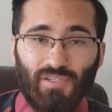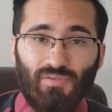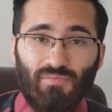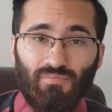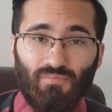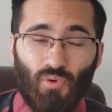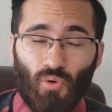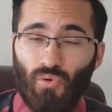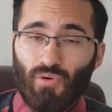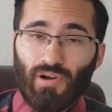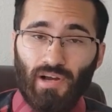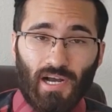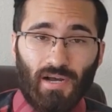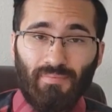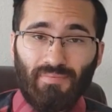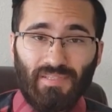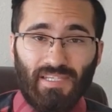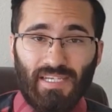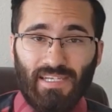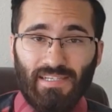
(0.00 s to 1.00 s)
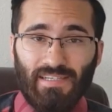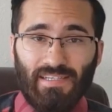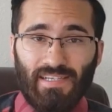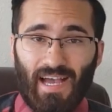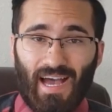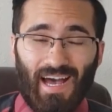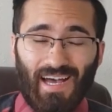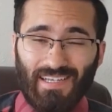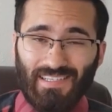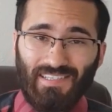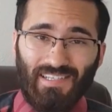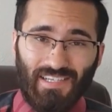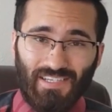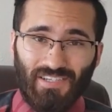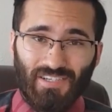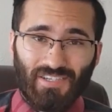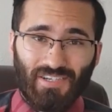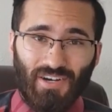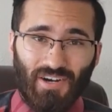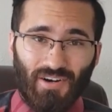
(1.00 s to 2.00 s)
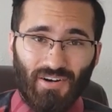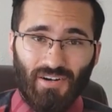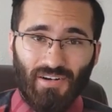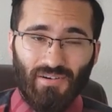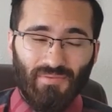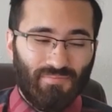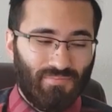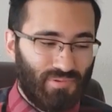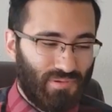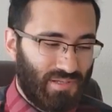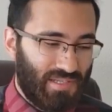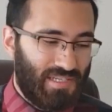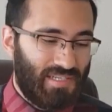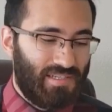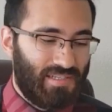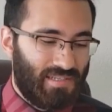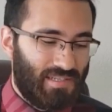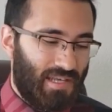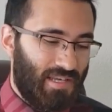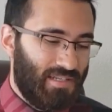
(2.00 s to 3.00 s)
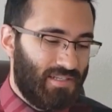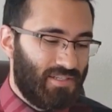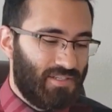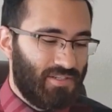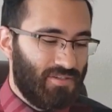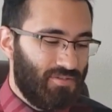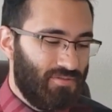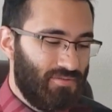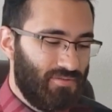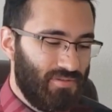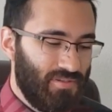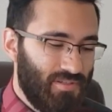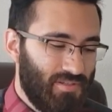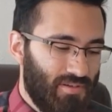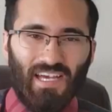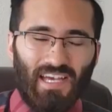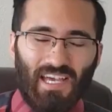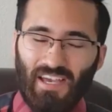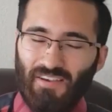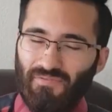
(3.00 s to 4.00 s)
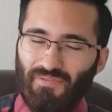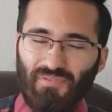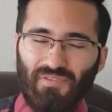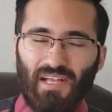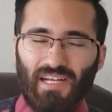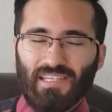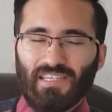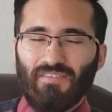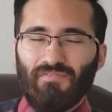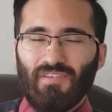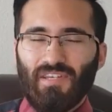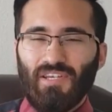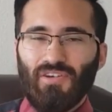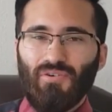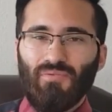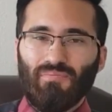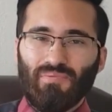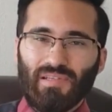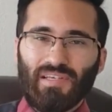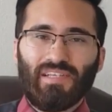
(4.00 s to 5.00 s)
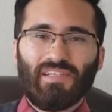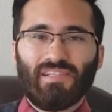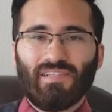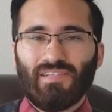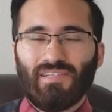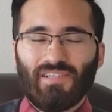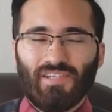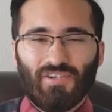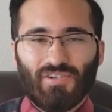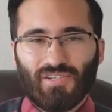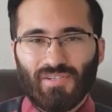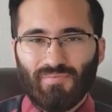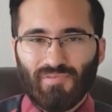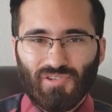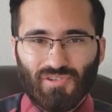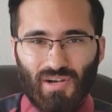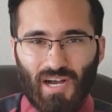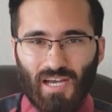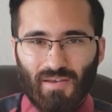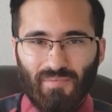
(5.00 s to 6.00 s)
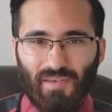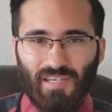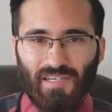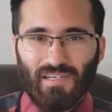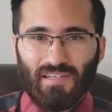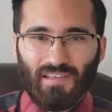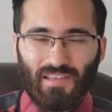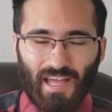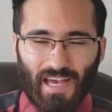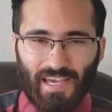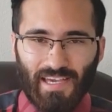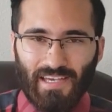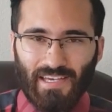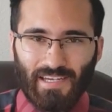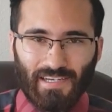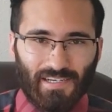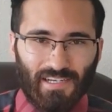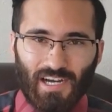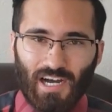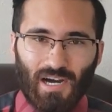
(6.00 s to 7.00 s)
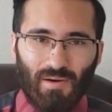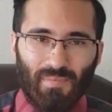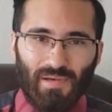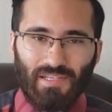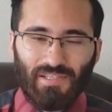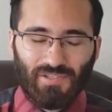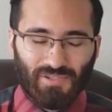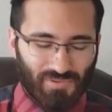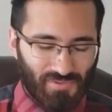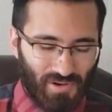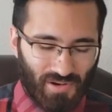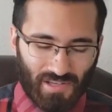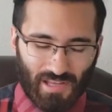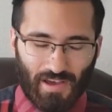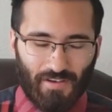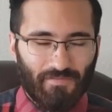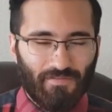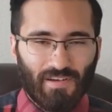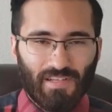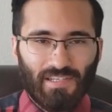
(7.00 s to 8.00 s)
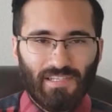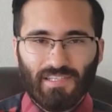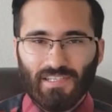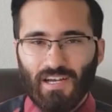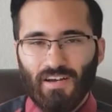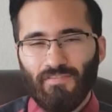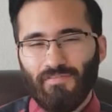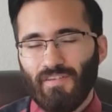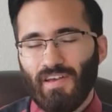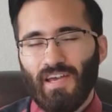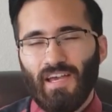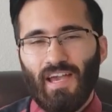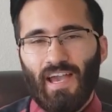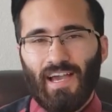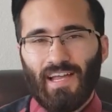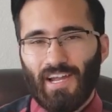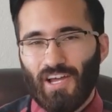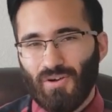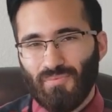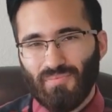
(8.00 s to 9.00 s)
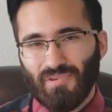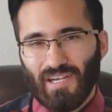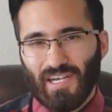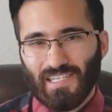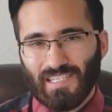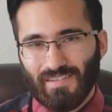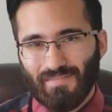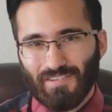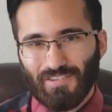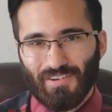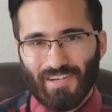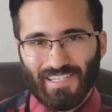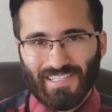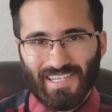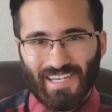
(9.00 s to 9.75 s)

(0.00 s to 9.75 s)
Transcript: you more updates as they occur. Please stay tuned. If you like the video, please consider subscribing, like, and comment, do all that fun stuff. And I hope you guys have a great